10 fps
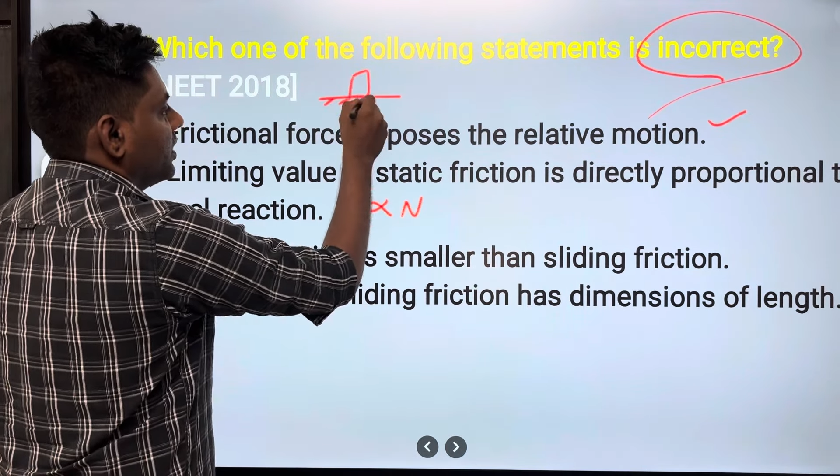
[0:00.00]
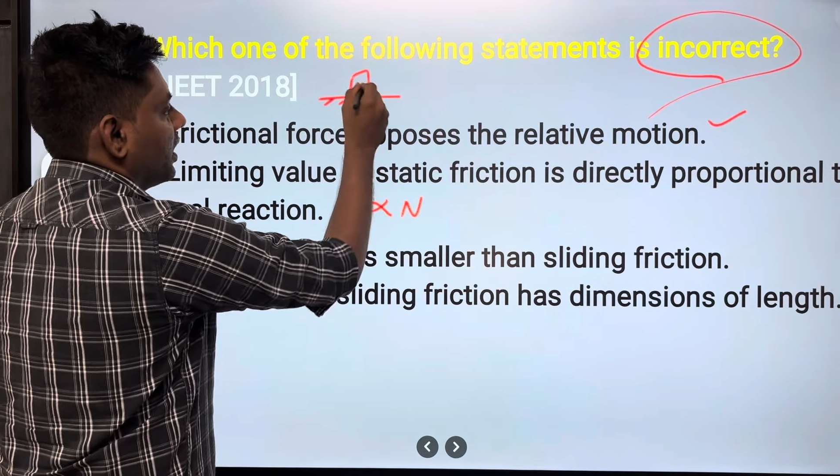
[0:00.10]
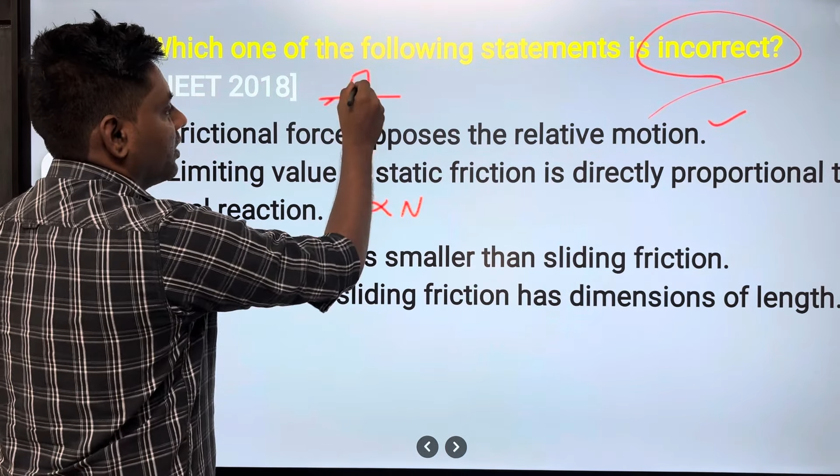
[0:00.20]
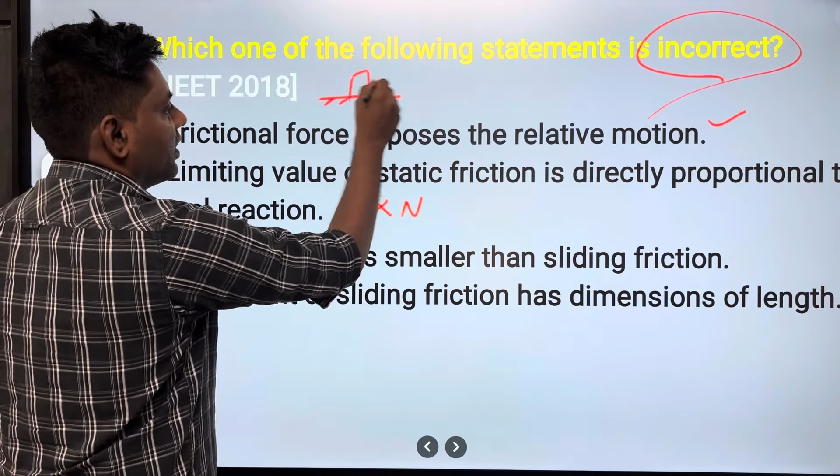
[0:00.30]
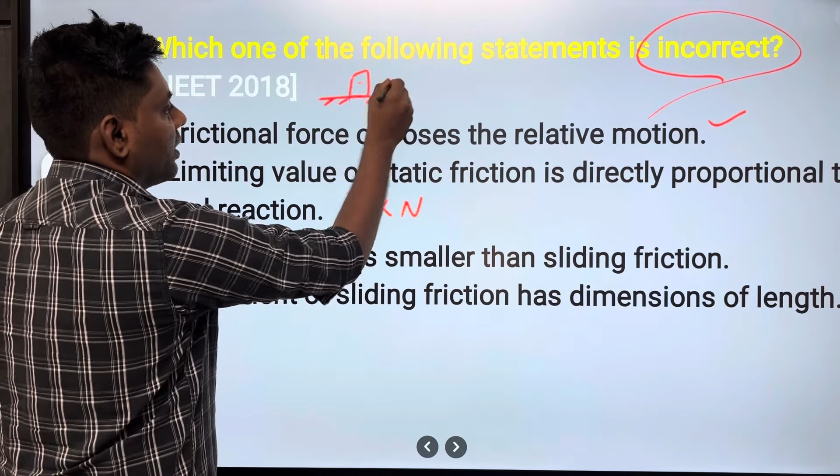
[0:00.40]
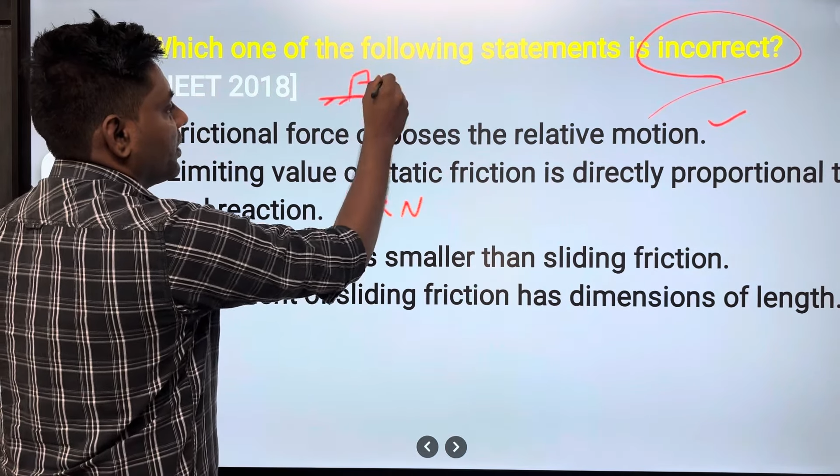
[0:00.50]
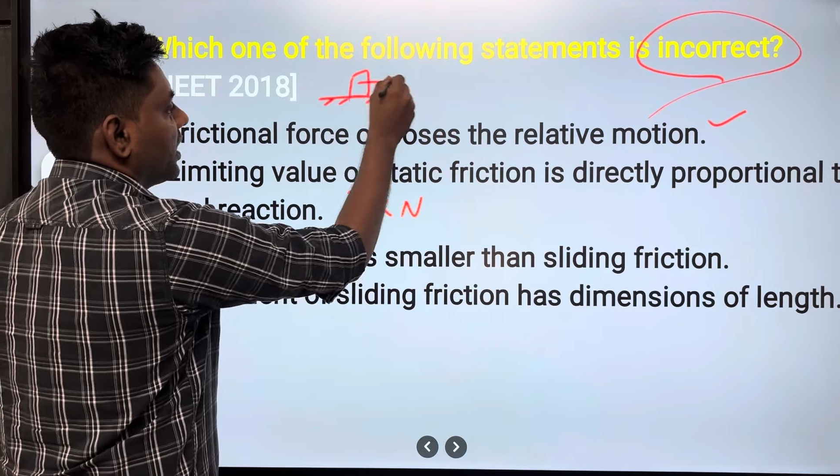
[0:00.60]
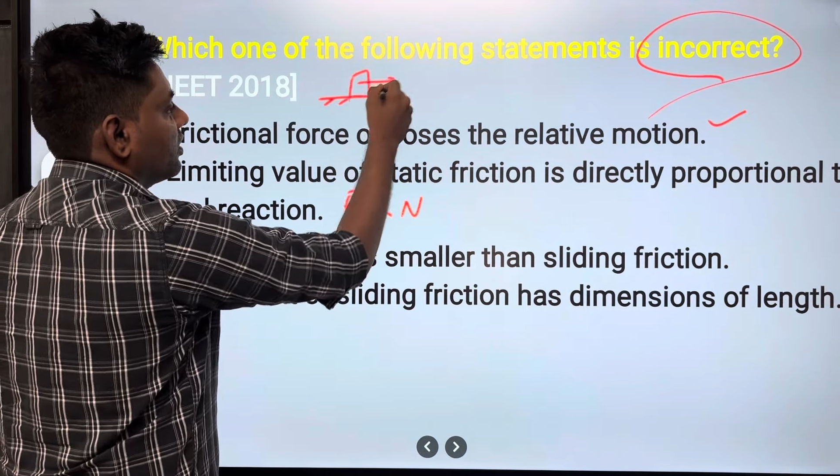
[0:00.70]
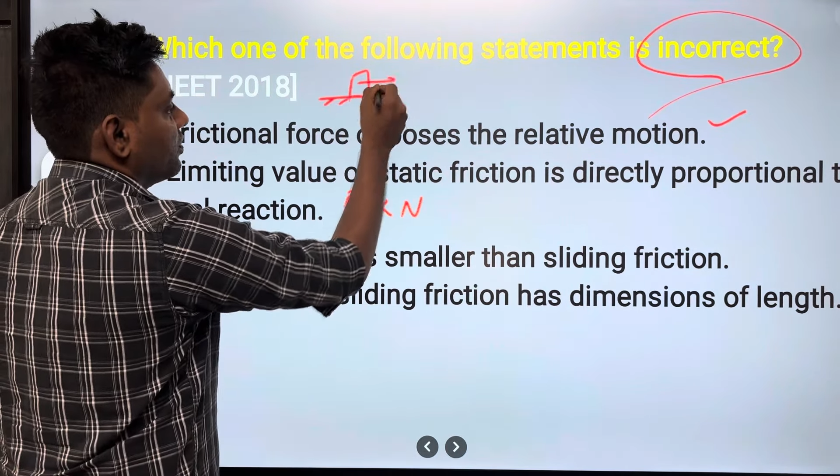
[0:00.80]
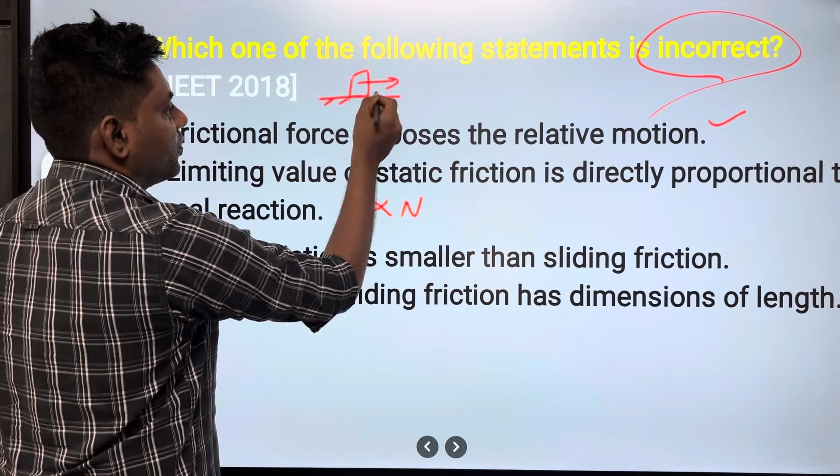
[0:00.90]
and we apply
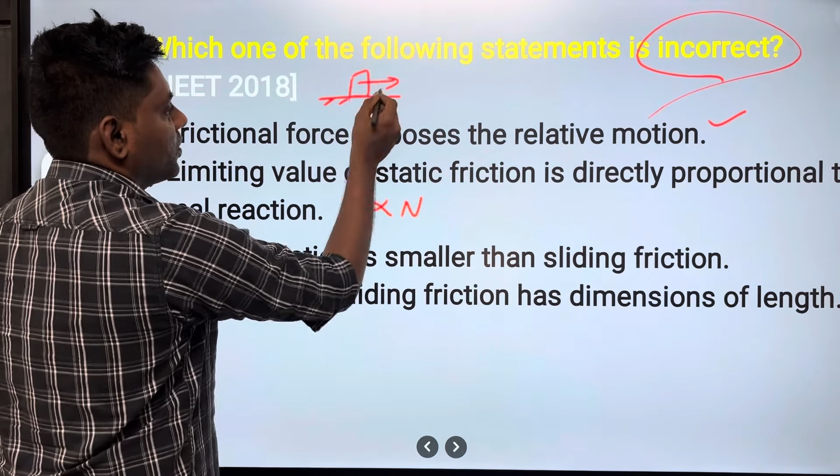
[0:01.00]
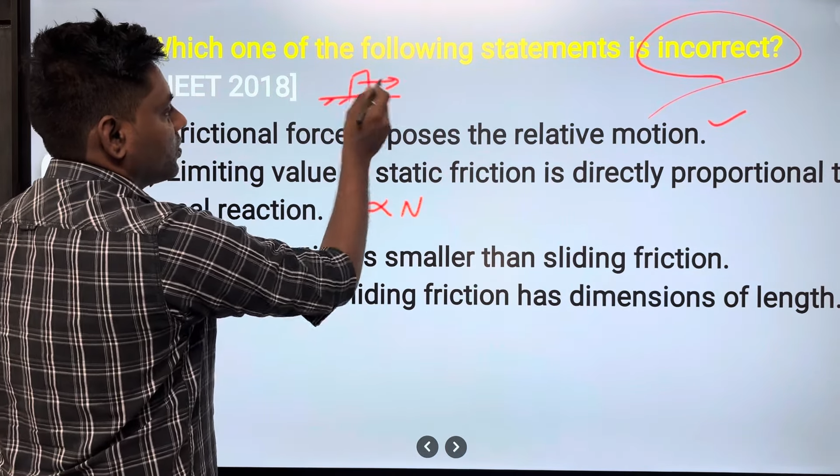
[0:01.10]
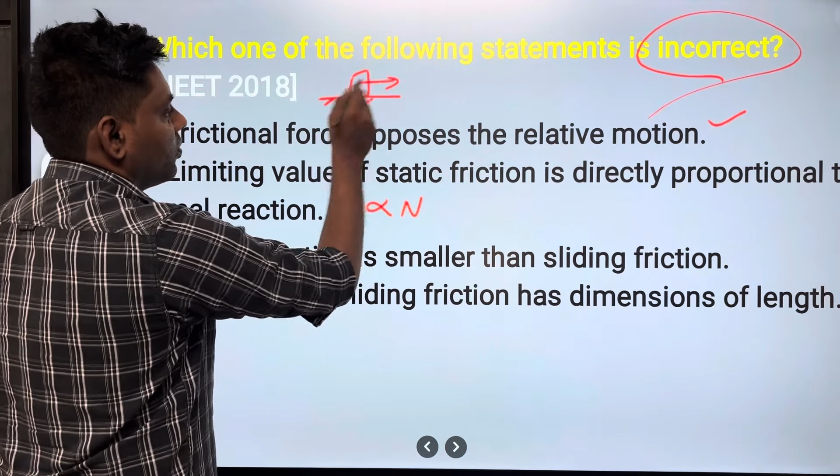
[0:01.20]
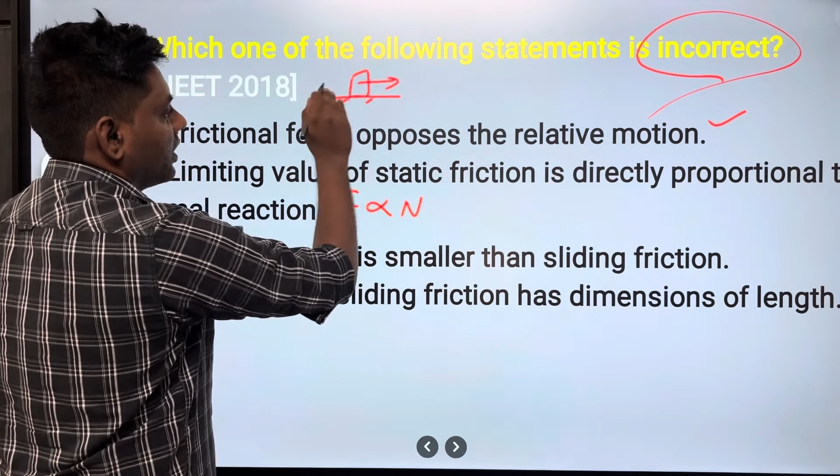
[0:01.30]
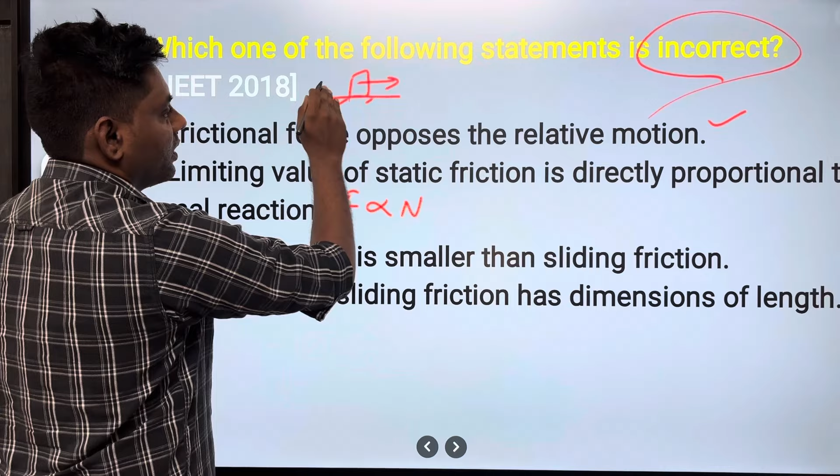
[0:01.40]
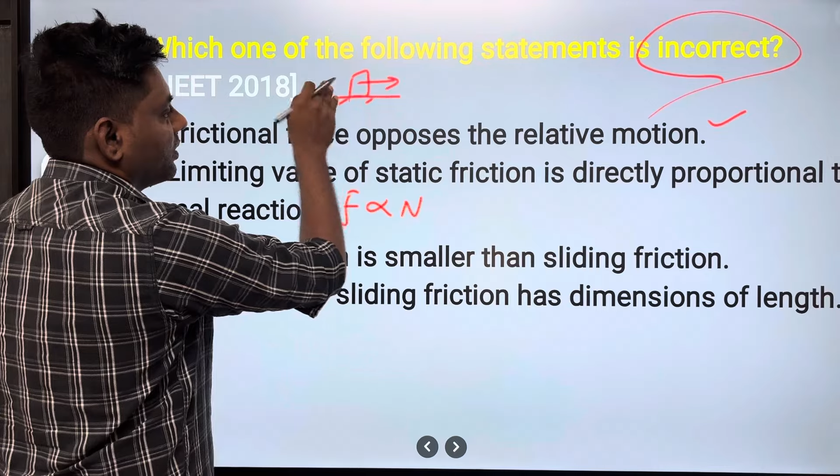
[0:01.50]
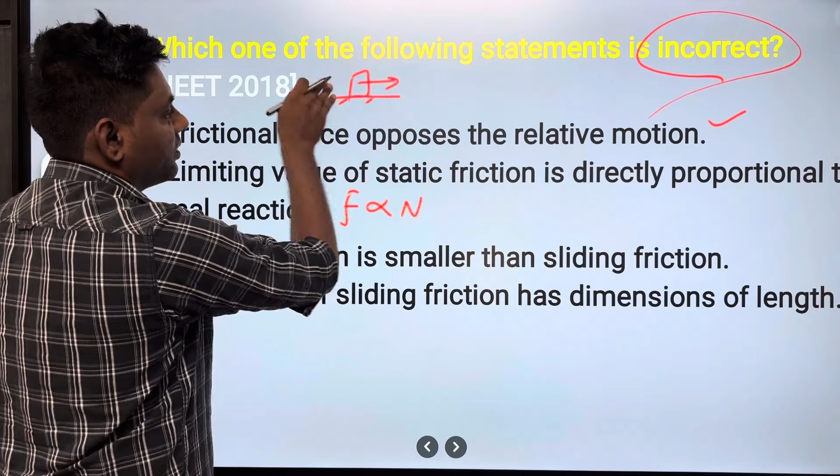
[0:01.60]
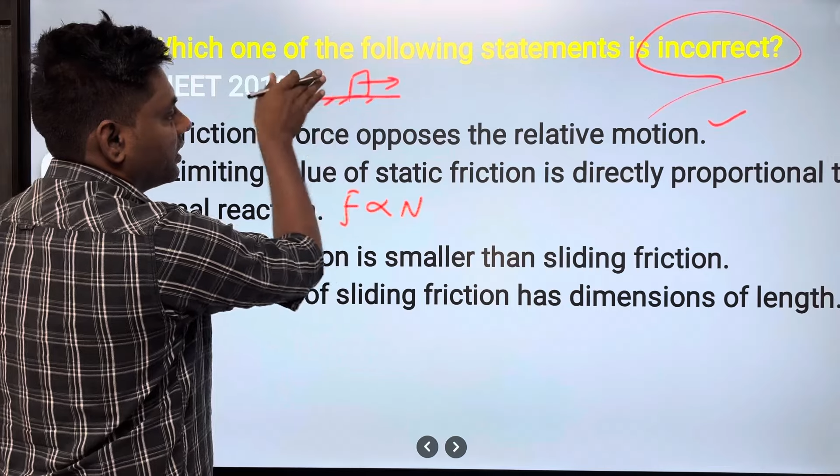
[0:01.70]
the force, what happens?